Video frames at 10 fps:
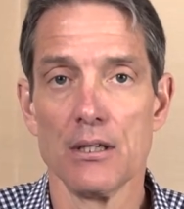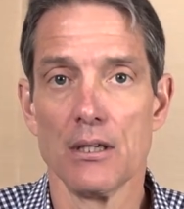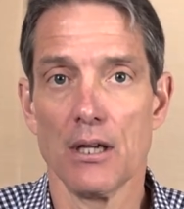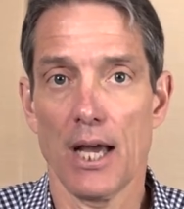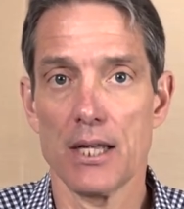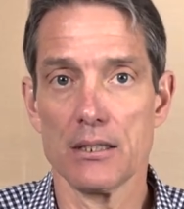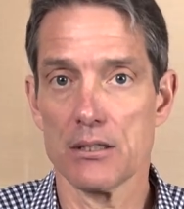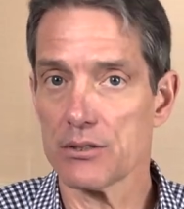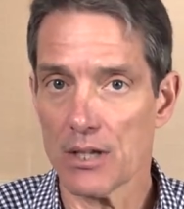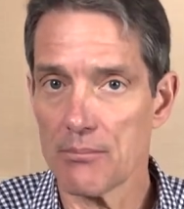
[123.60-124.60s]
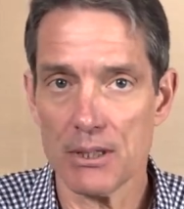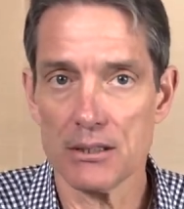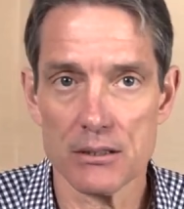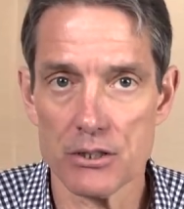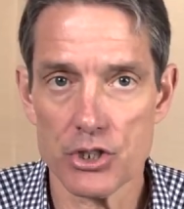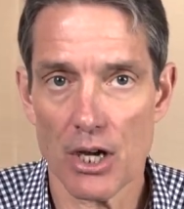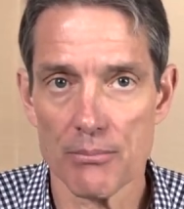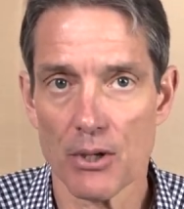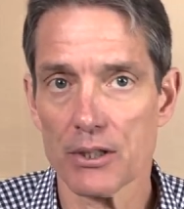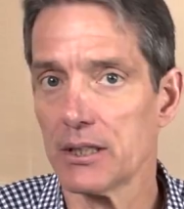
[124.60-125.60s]
And does that mean that the job
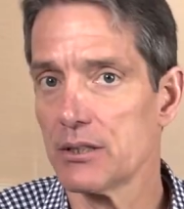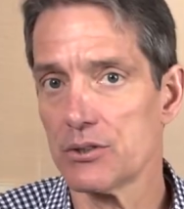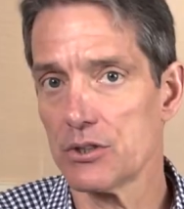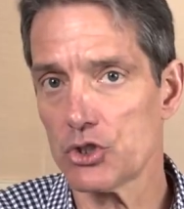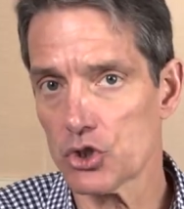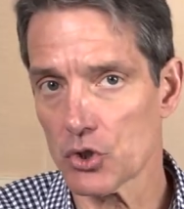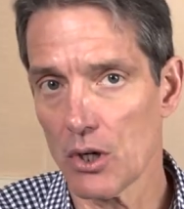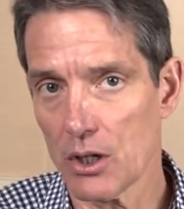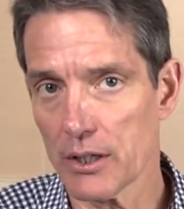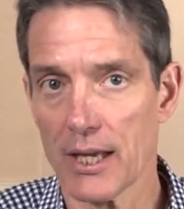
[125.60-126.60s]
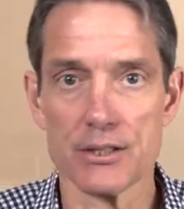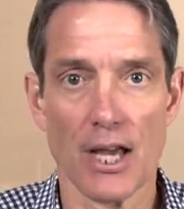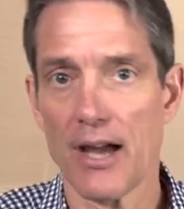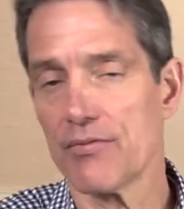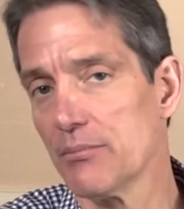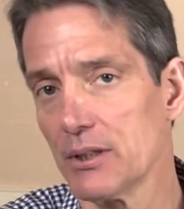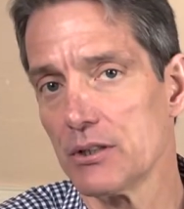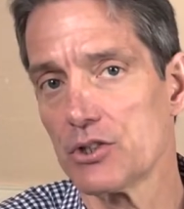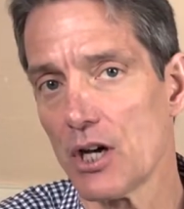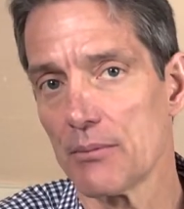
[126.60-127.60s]
market isn't as strong as 500,000
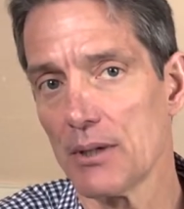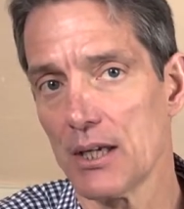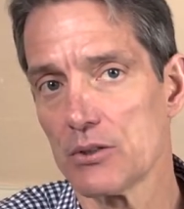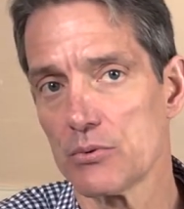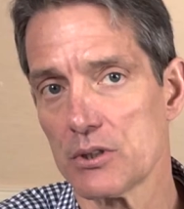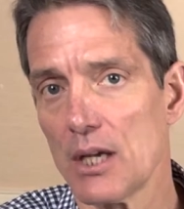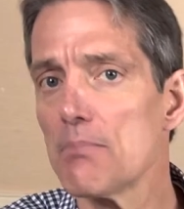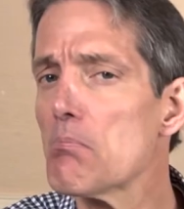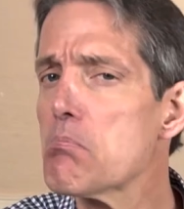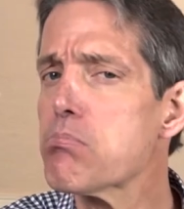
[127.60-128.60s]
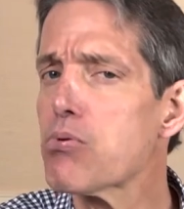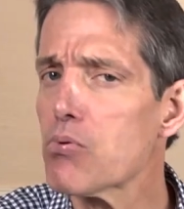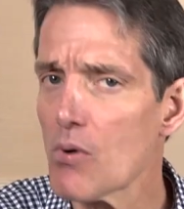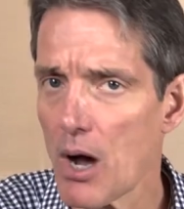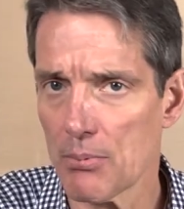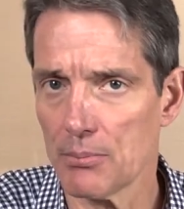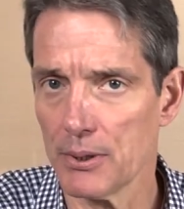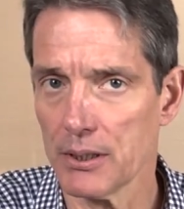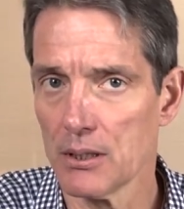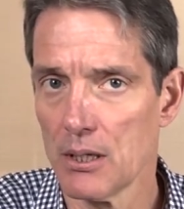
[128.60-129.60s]
job gains would say? Probably.
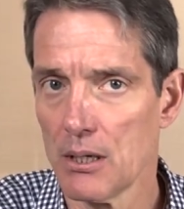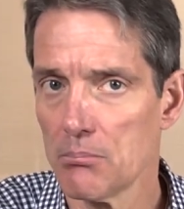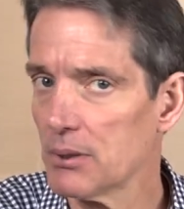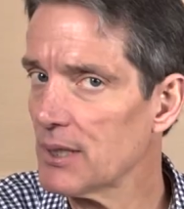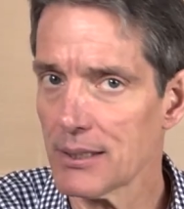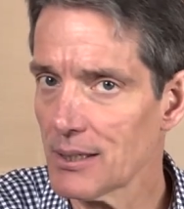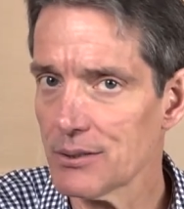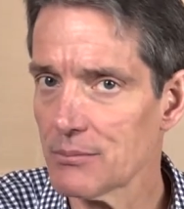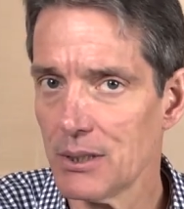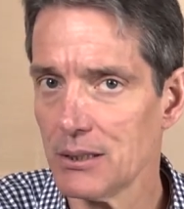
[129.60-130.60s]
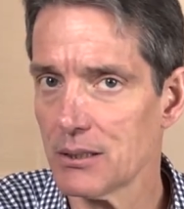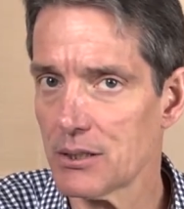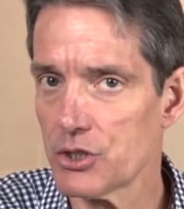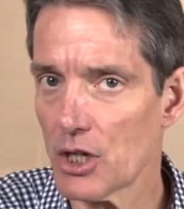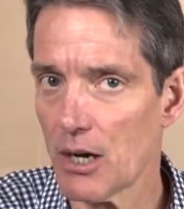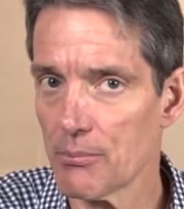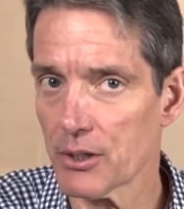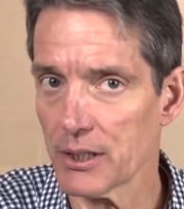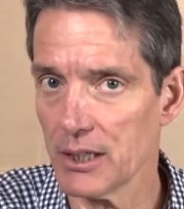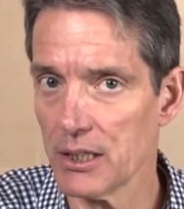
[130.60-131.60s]
But that doesn't mean that the job
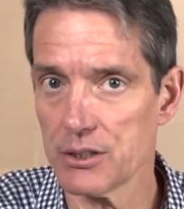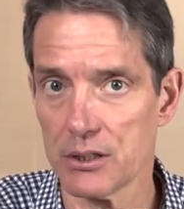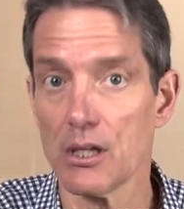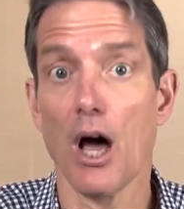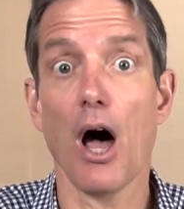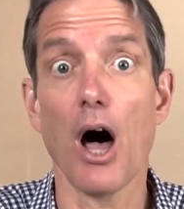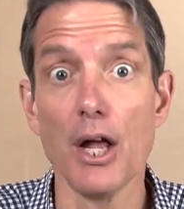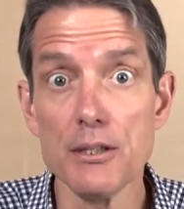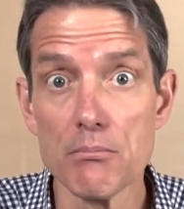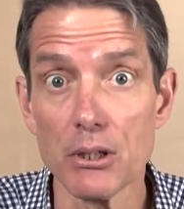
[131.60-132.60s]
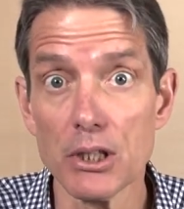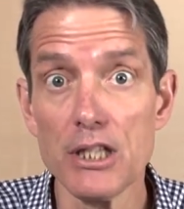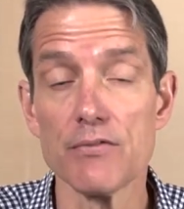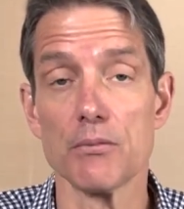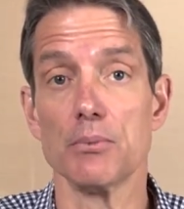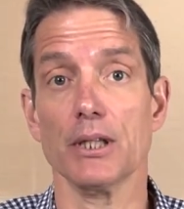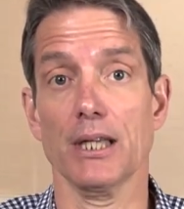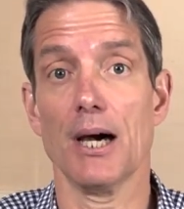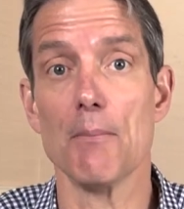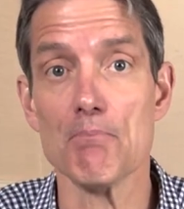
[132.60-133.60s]
market isn't unbelievably,
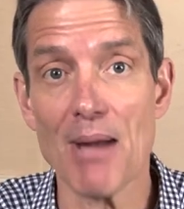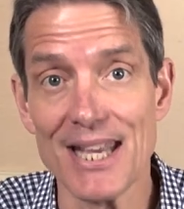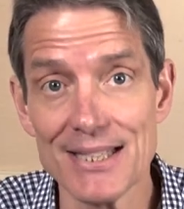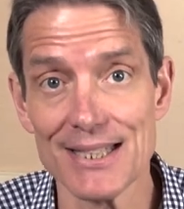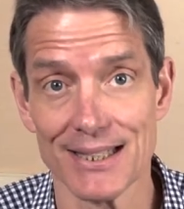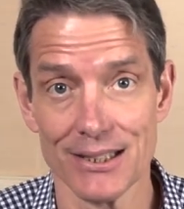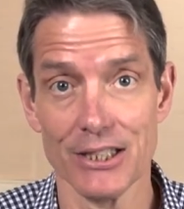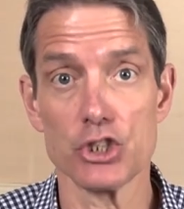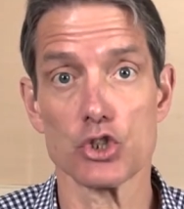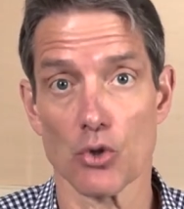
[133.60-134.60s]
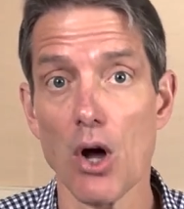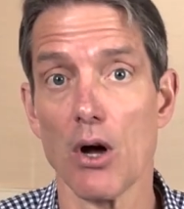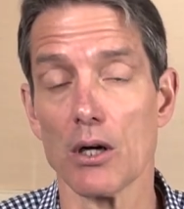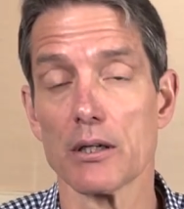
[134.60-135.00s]
amazingly strong.